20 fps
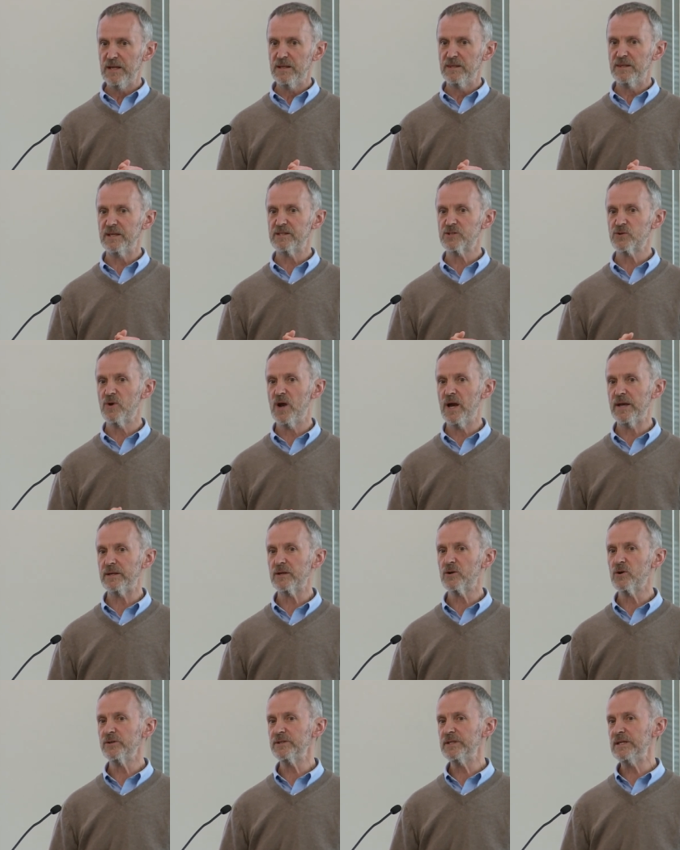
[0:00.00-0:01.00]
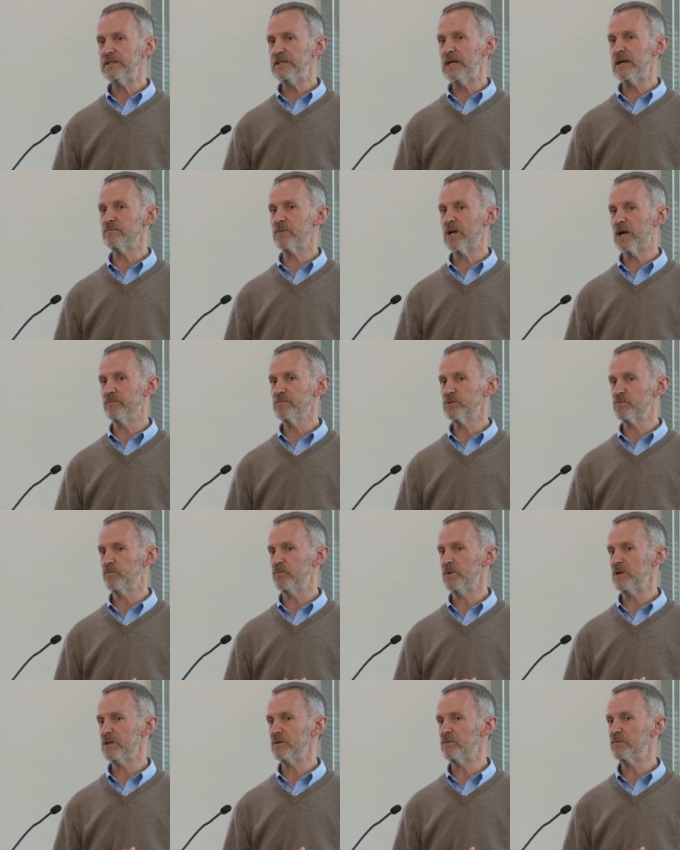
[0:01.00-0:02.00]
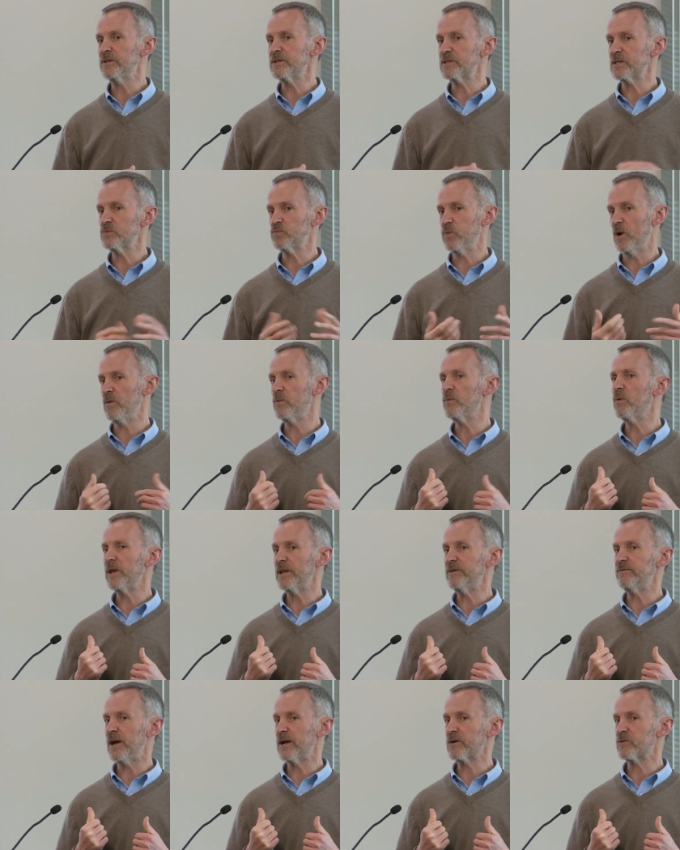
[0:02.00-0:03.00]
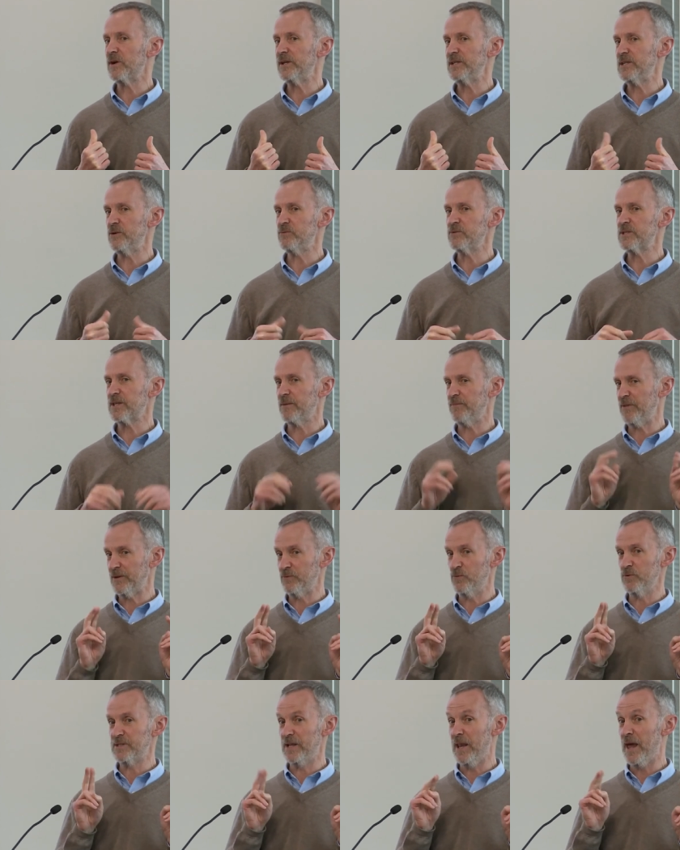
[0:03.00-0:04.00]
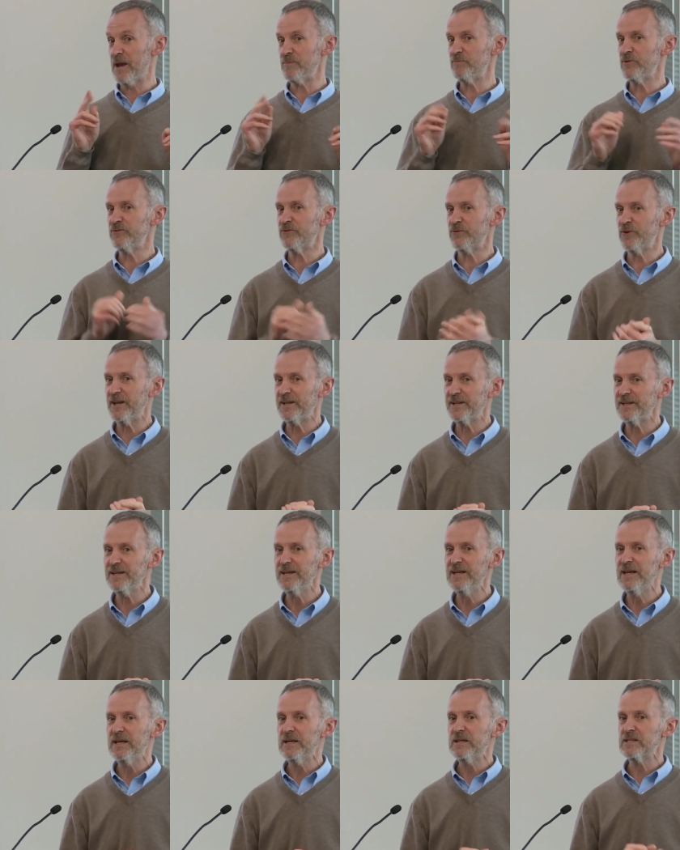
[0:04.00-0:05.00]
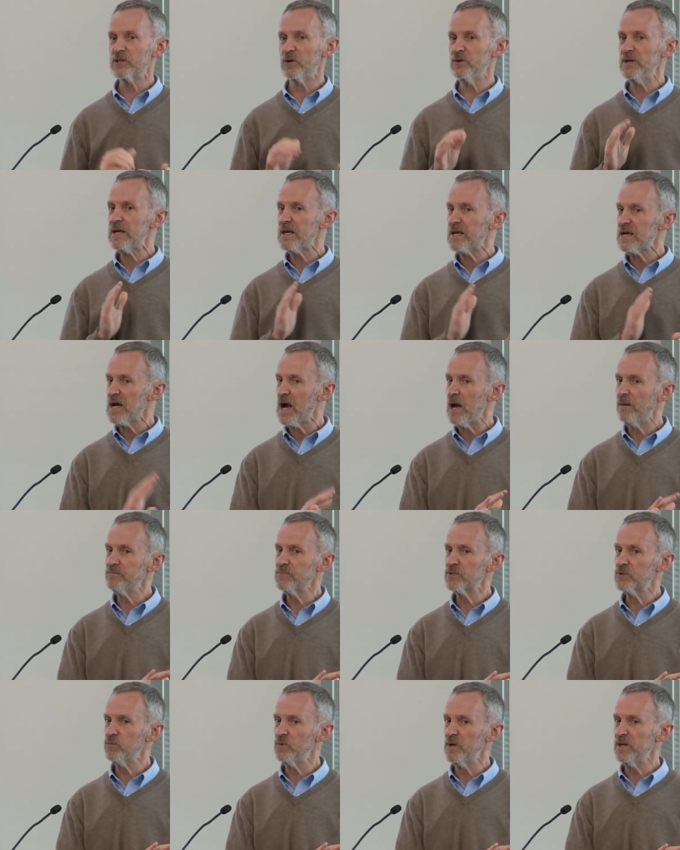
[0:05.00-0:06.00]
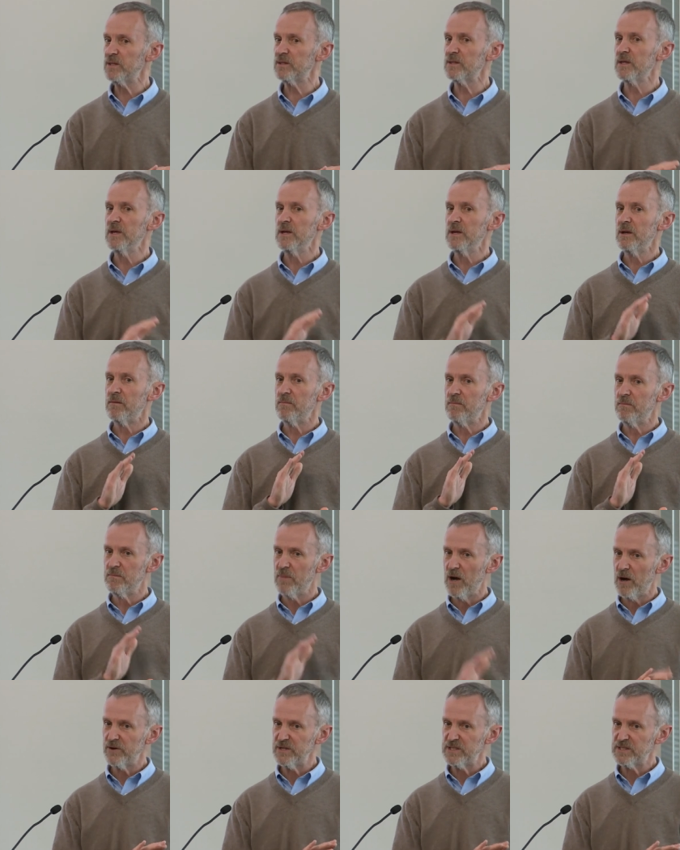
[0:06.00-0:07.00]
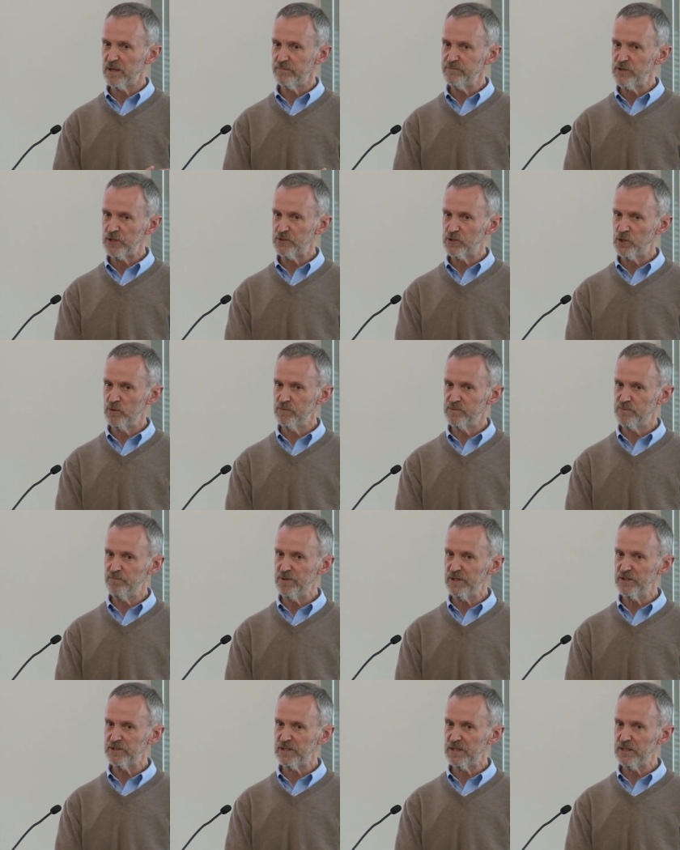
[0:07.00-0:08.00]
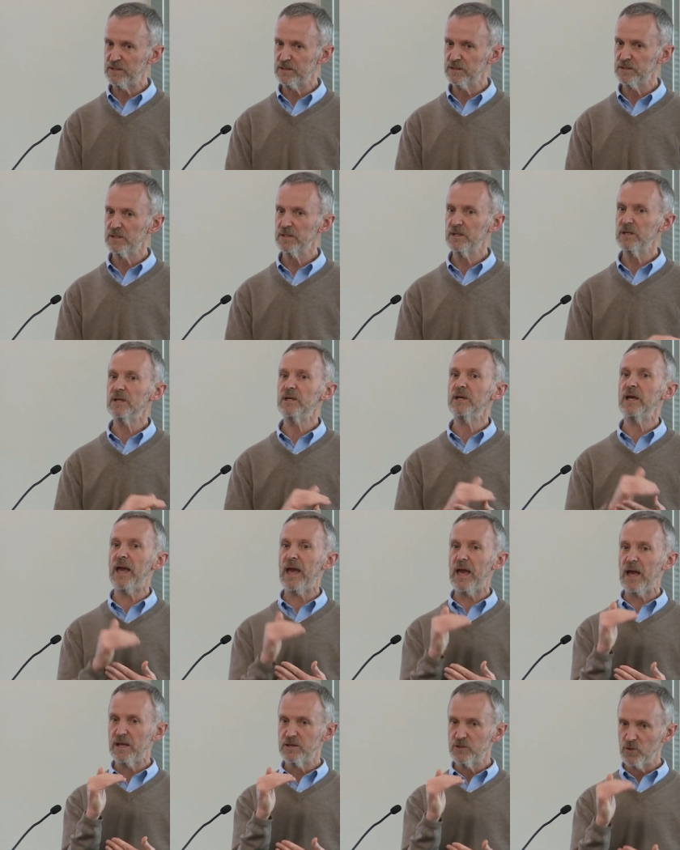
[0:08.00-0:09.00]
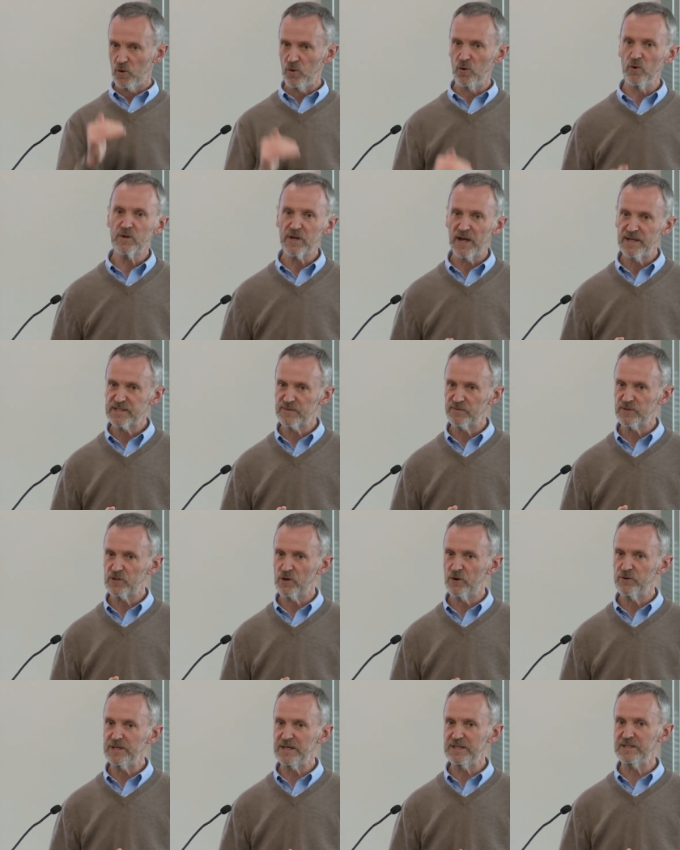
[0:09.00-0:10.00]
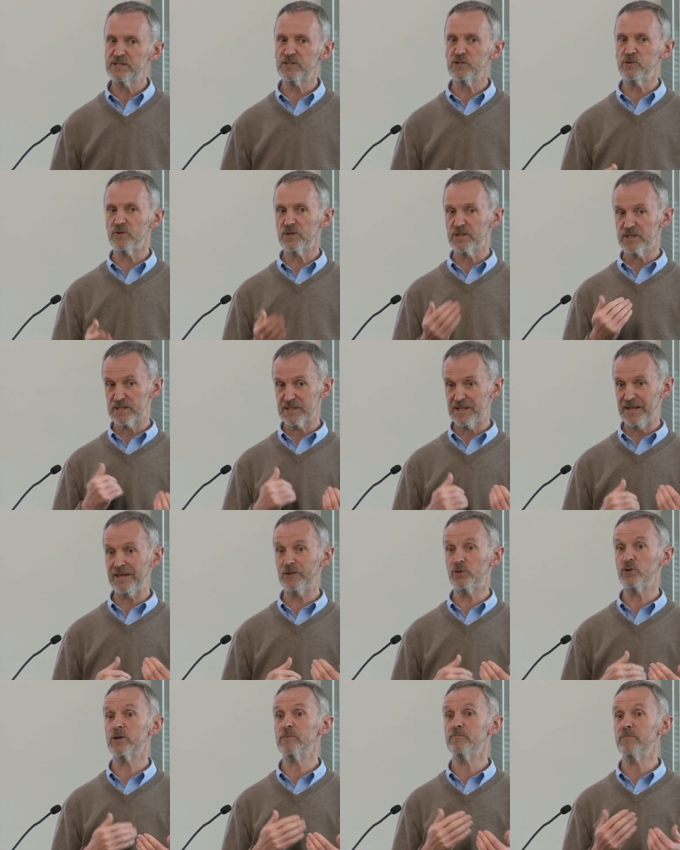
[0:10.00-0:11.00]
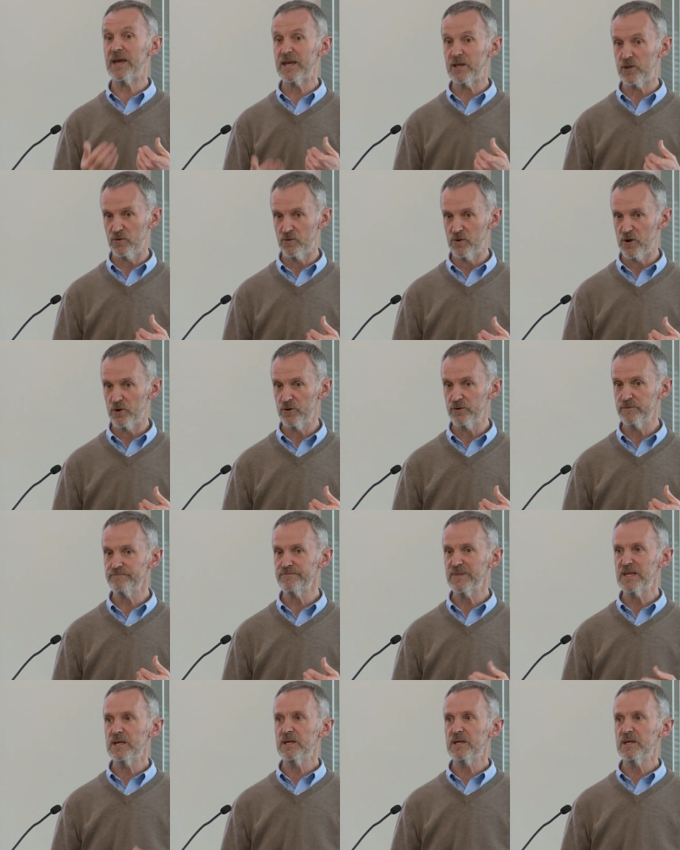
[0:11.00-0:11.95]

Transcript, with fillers: That's right. Content DM comes, and this is why one of our criteria was something that was library friendly. So it comes with Maori subject terms built in and all kinds of authority lists that you can select. You can make your own.